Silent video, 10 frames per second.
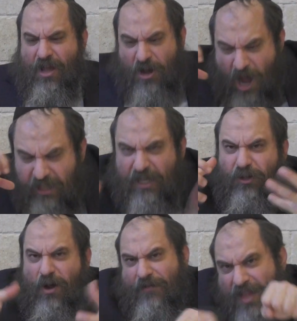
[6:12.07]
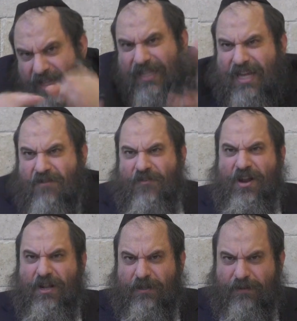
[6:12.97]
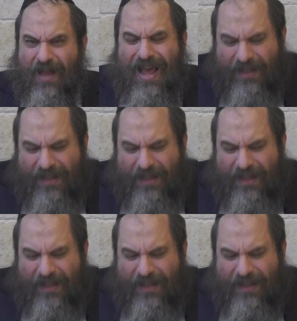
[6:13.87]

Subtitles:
God could do everything that's infinite.